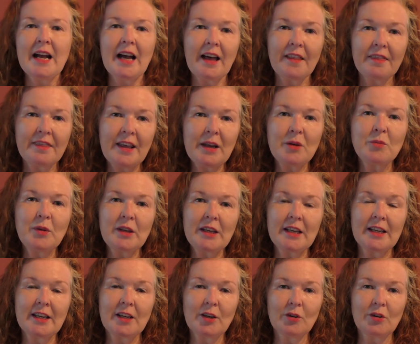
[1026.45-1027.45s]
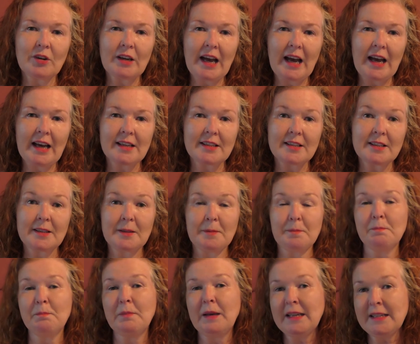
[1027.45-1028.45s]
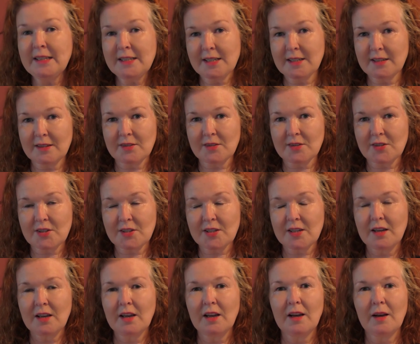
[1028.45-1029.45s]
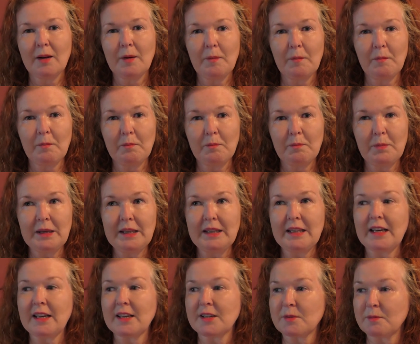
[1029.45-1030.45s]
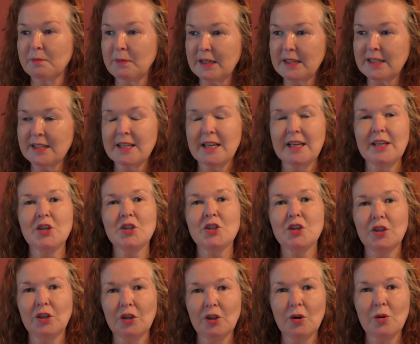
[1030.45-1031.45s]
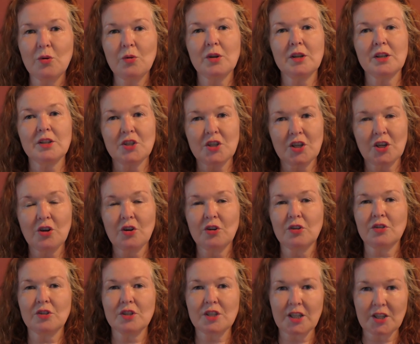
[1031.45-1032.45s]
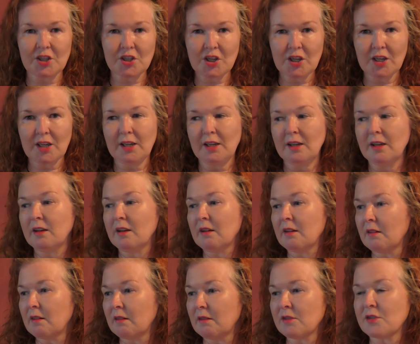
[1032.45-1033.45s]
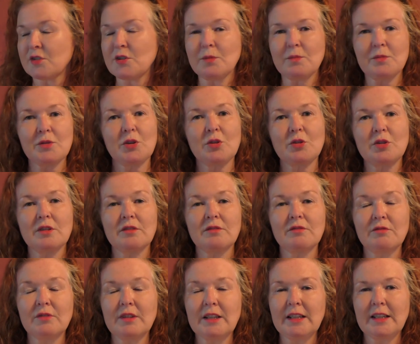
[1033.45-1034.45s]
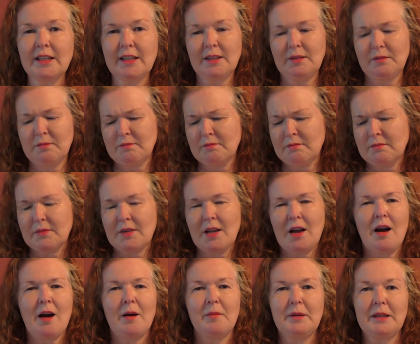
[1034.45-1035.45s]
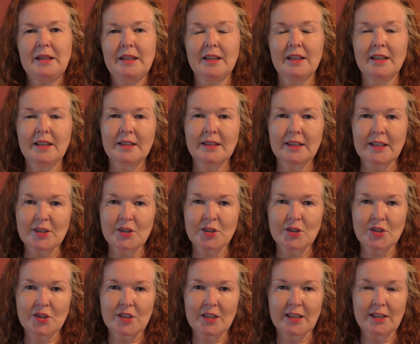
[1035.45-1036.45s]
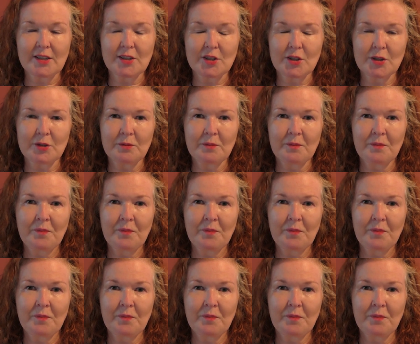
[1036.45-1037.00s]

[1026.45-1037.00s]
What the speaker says: And then we can look at the maintenance, be that meditation, yoga, qigong, tai chi, some sort of really hobby that sustains you.